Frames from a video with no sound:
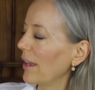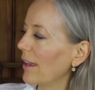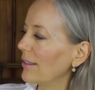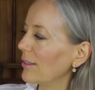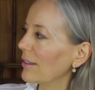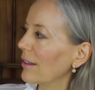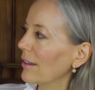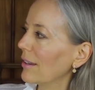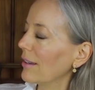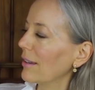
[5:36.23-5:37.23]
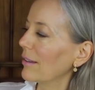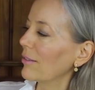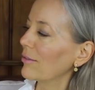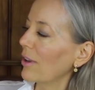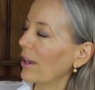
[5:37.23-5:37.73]
as
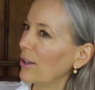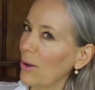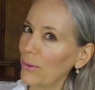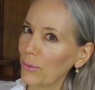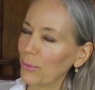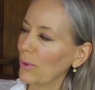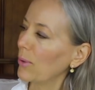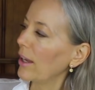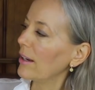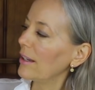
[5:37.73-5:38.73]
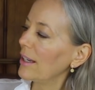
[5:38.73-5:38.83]
I go through it.